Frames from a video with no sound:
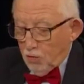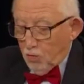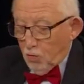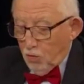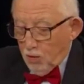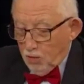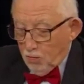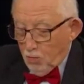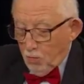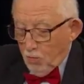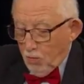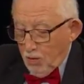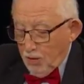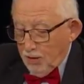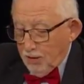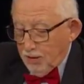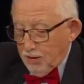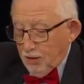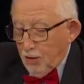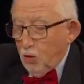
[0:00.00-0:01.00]
What
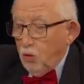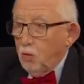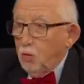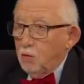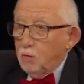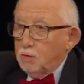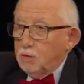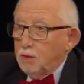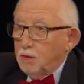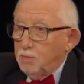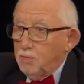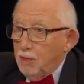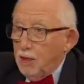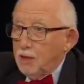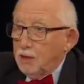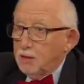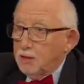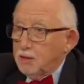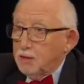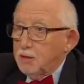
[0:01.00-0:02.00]
is the hook that
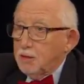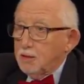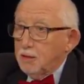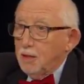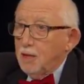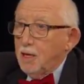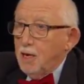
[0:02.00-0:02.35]
makes it